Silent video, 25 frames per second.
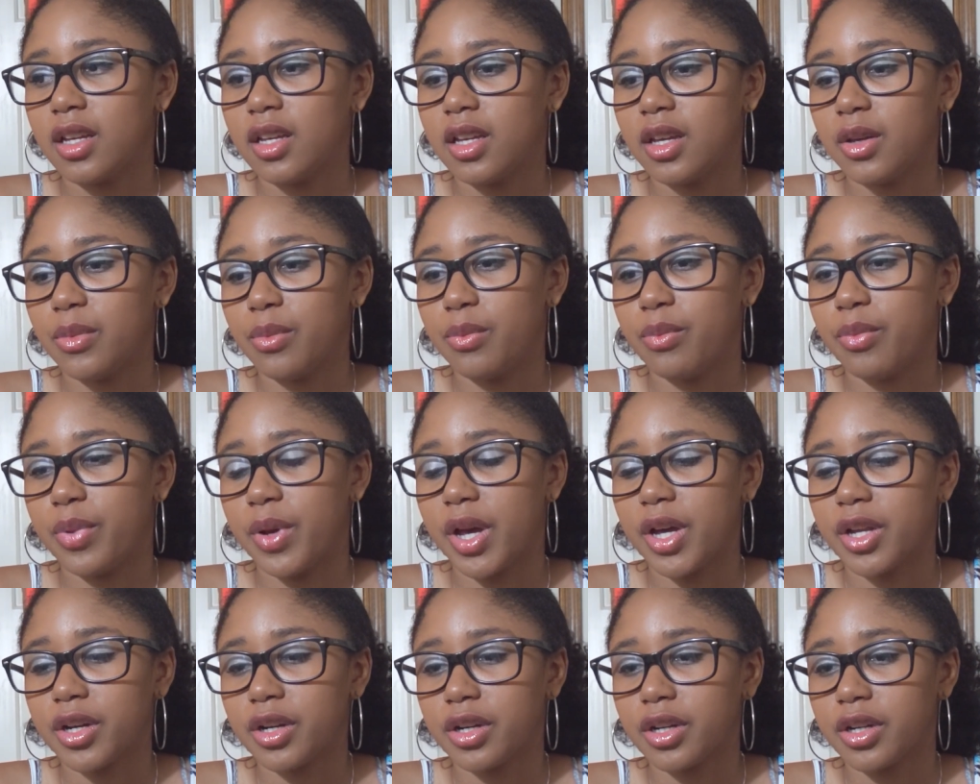get
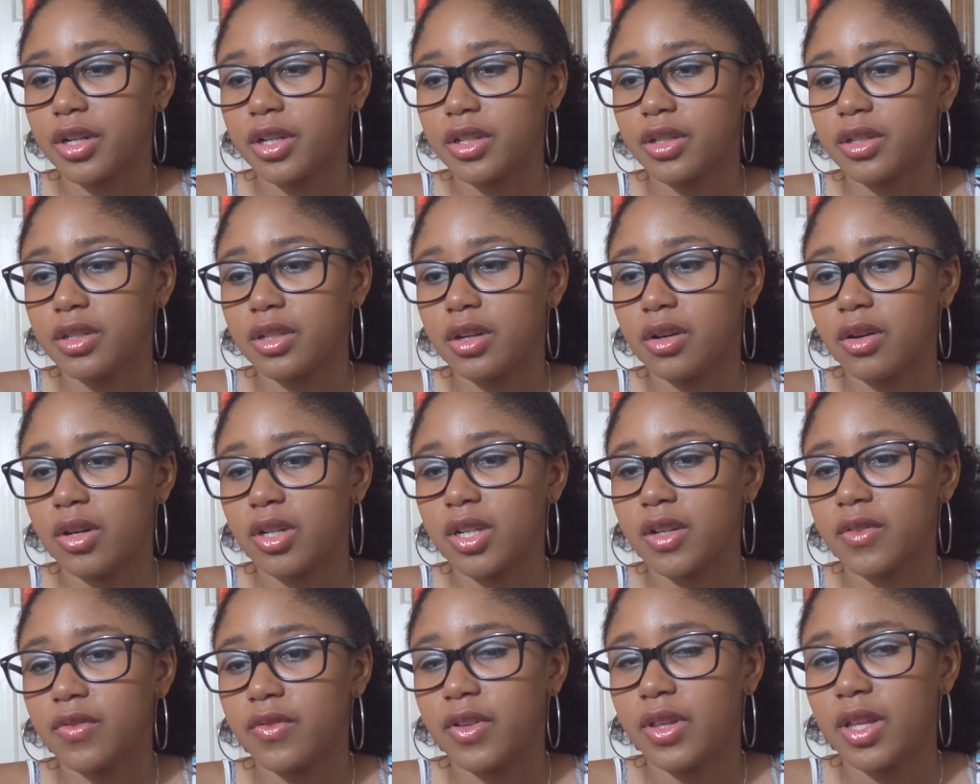better, you know.
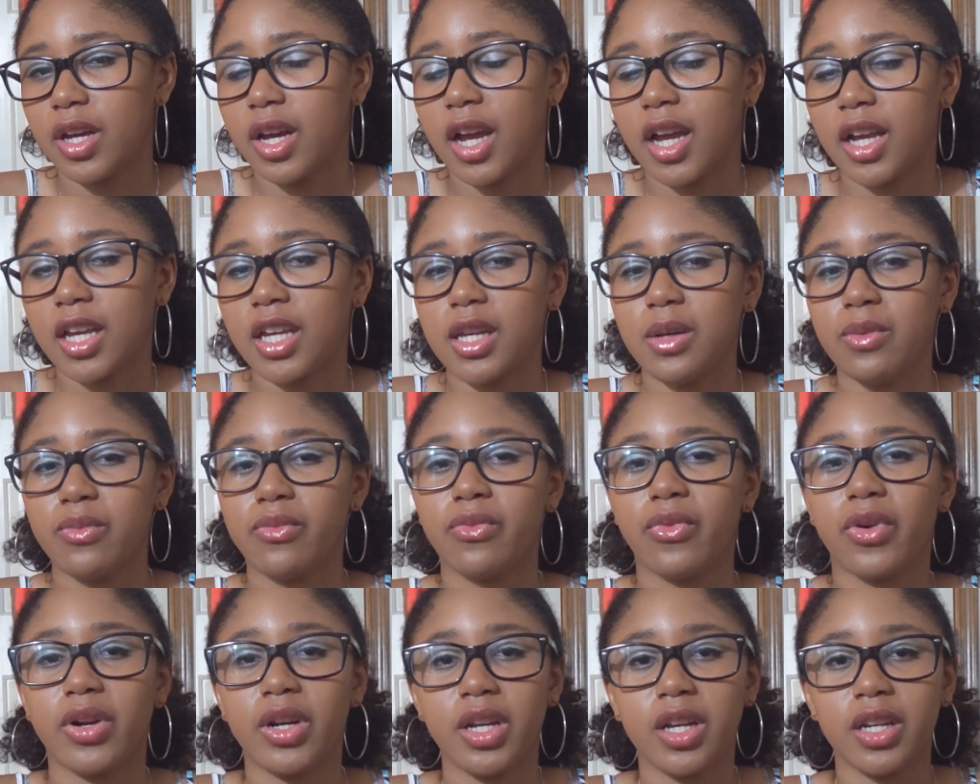And I feel like I keep
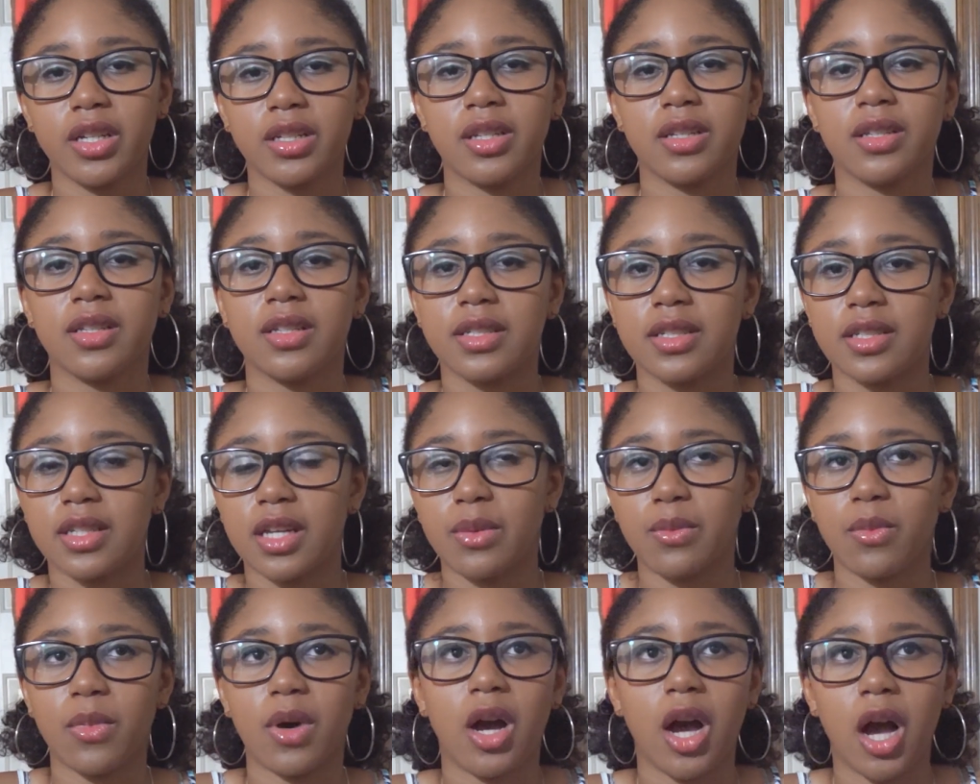running into the
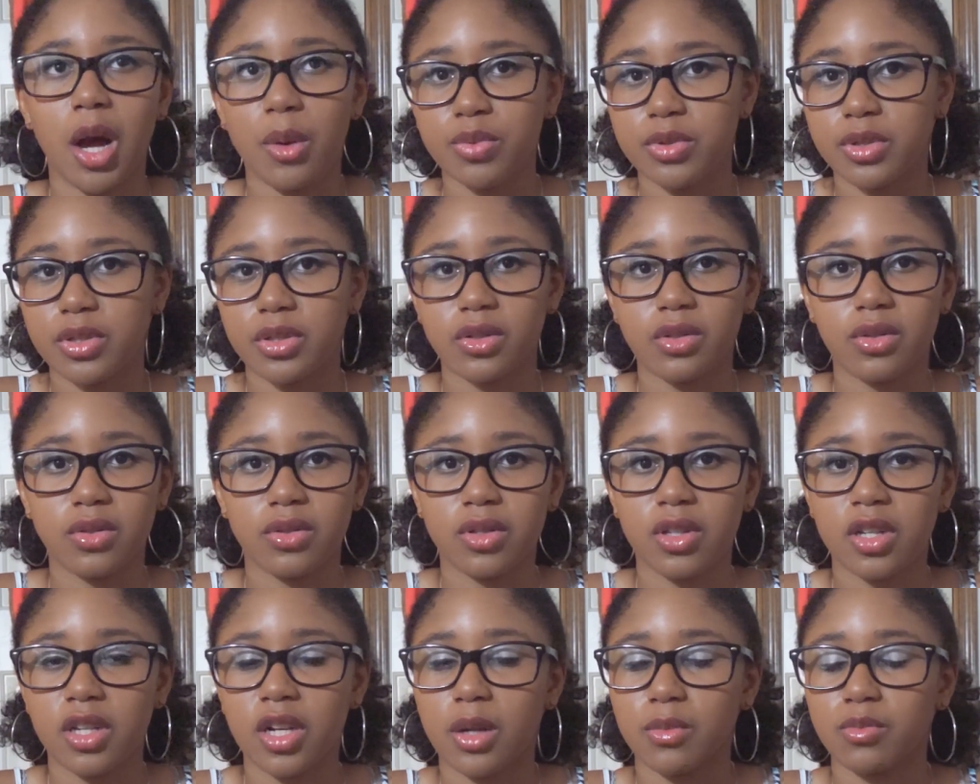same
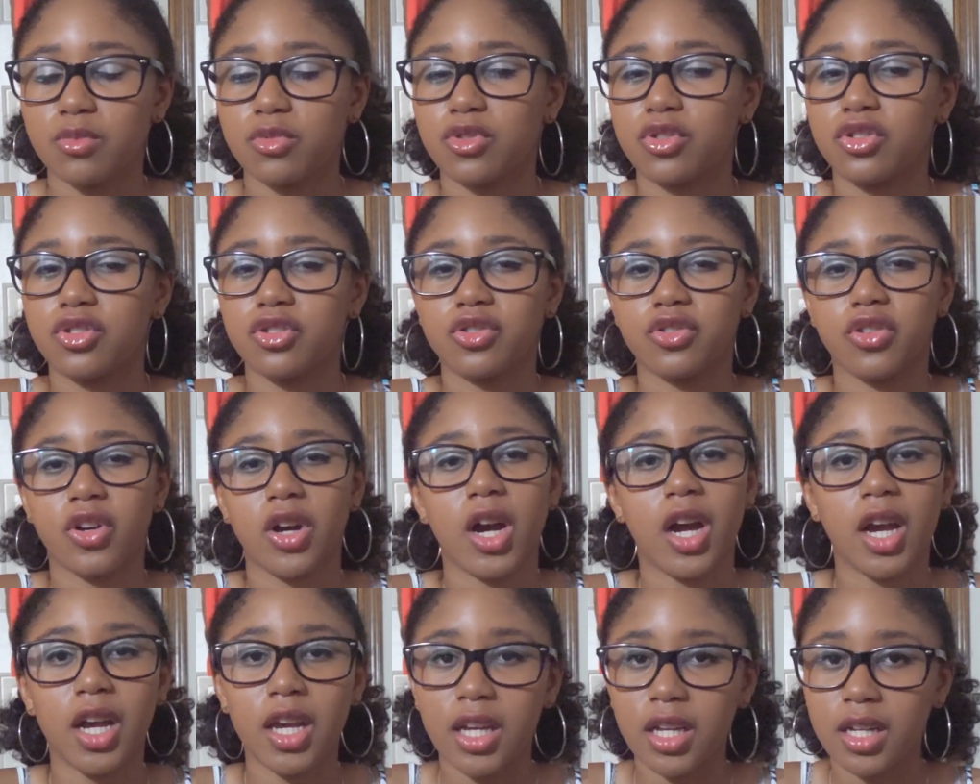obstacles, and I'm
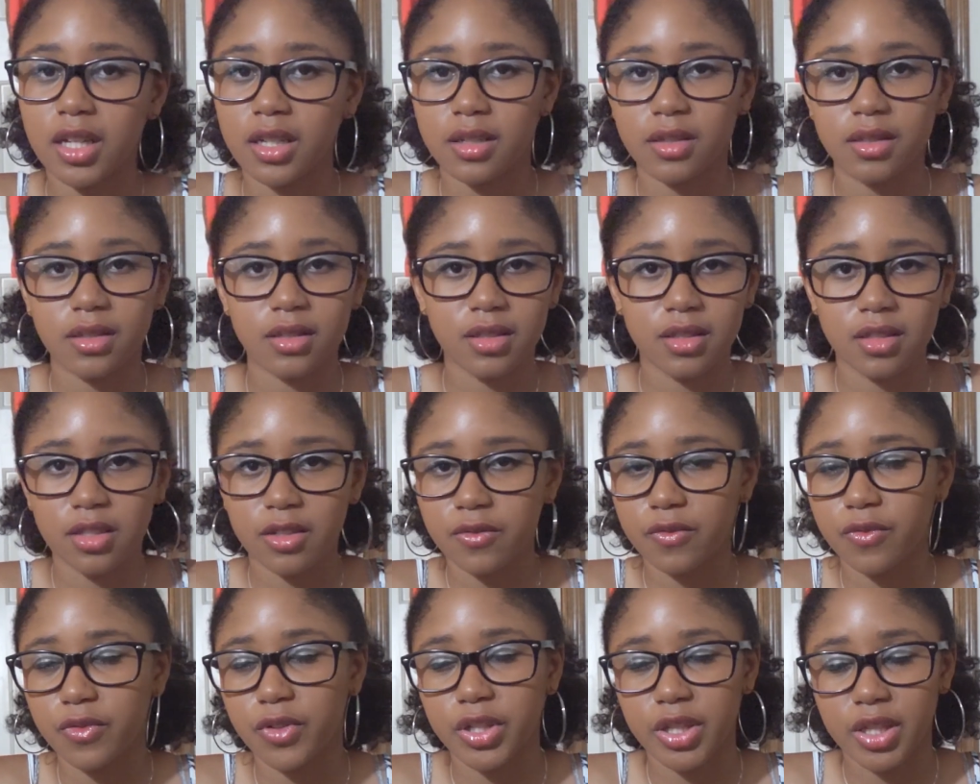trying
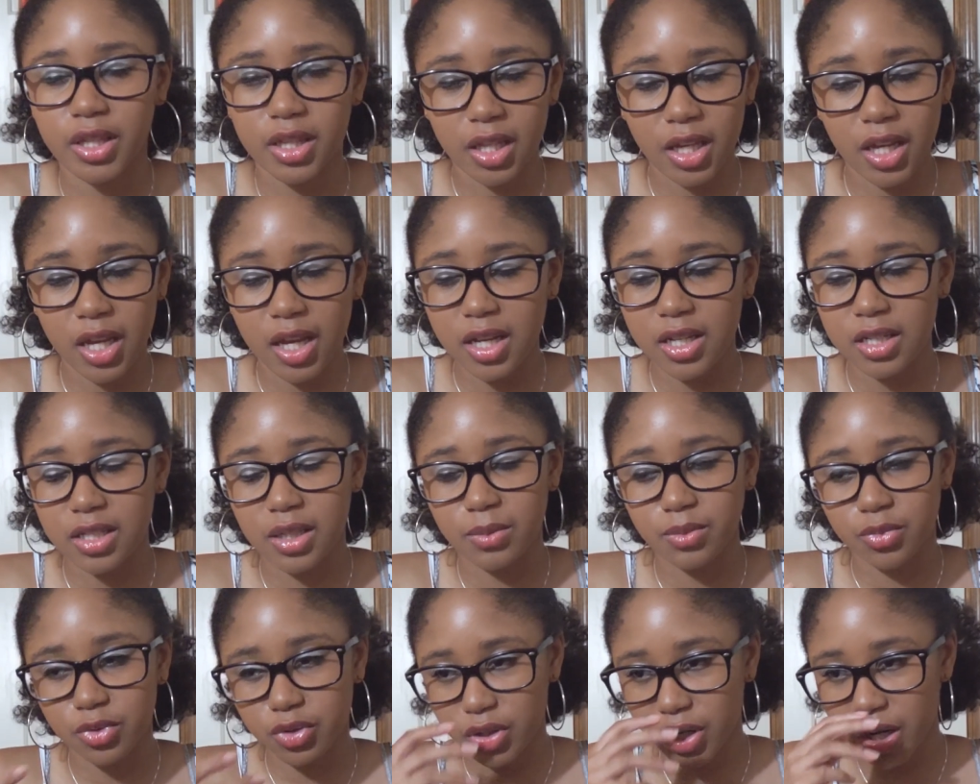different things.
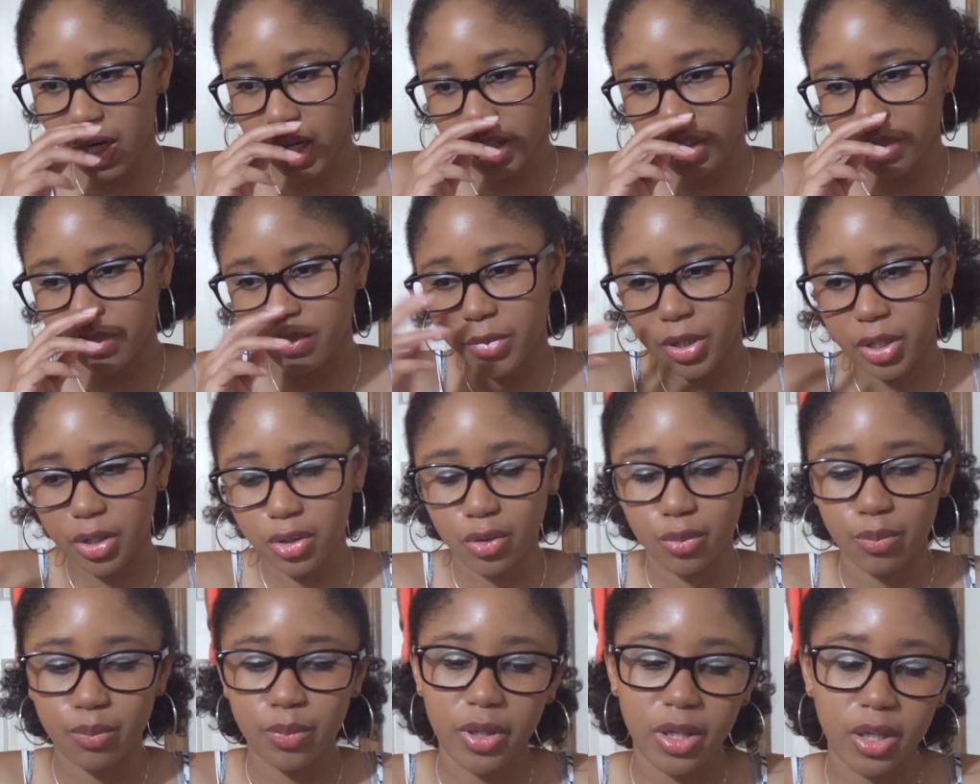I'm trying to meet
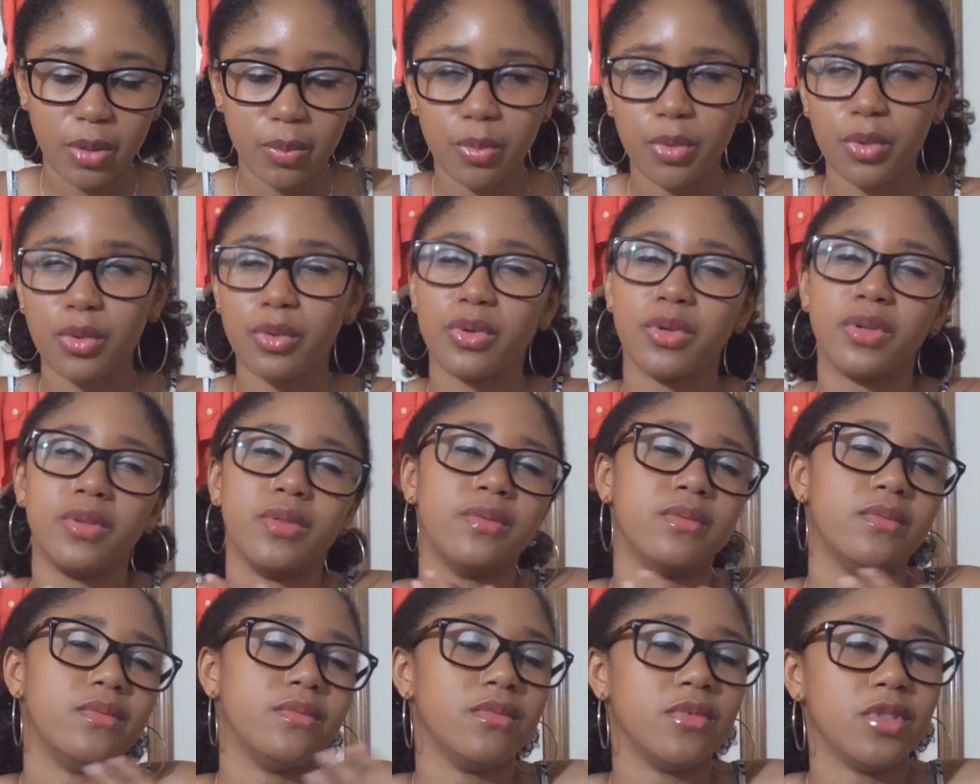new people
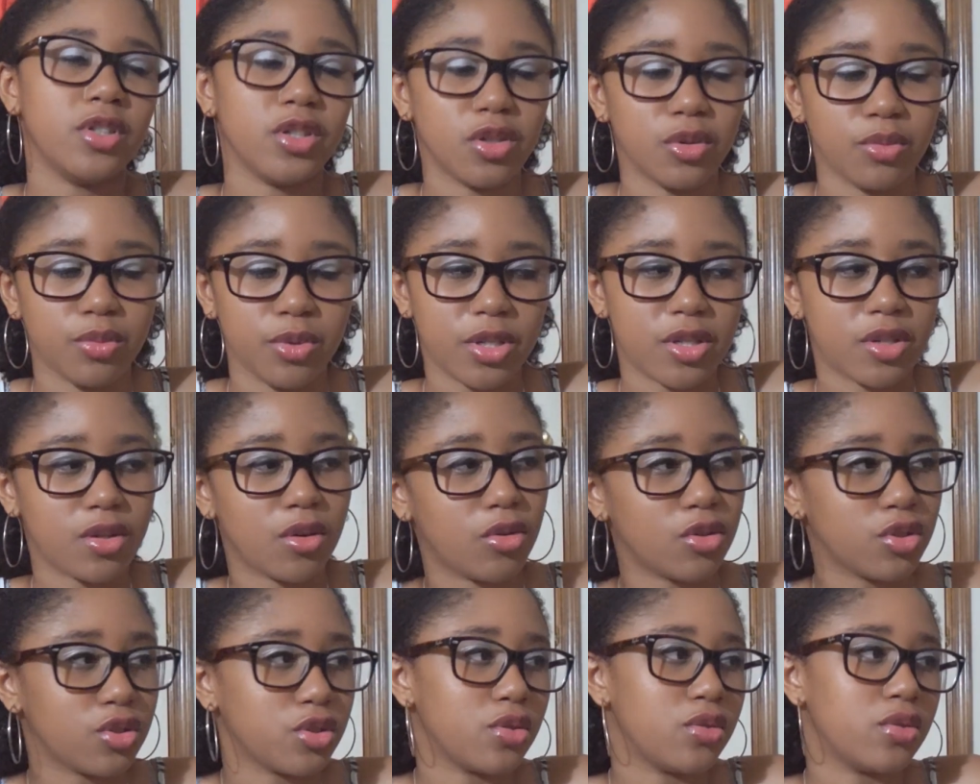and you know be
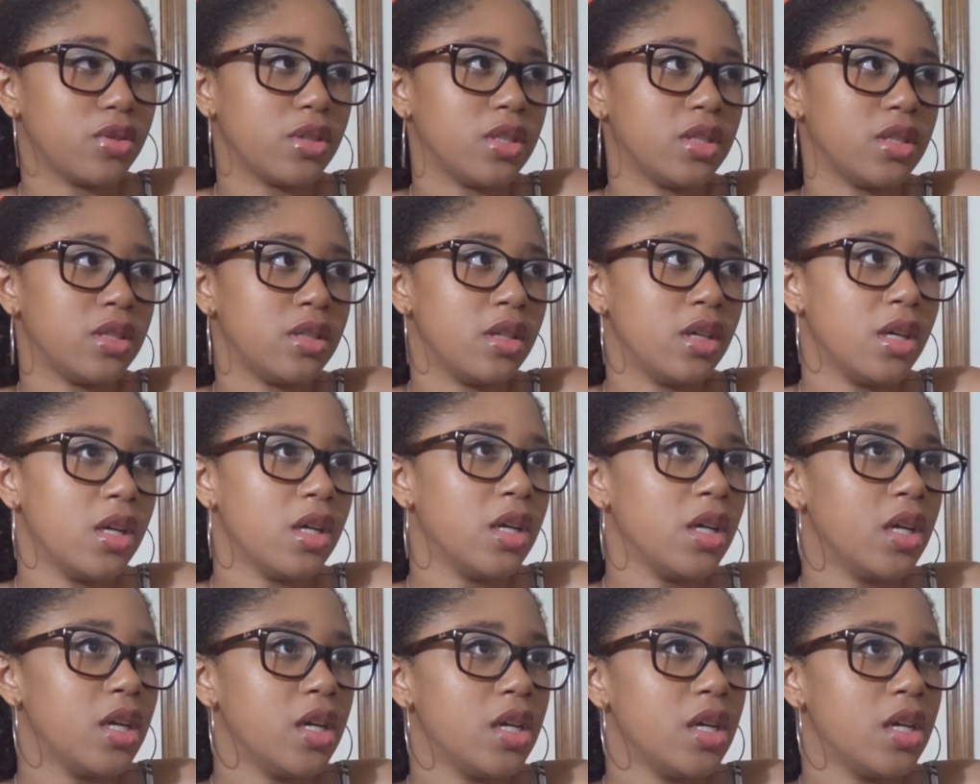social and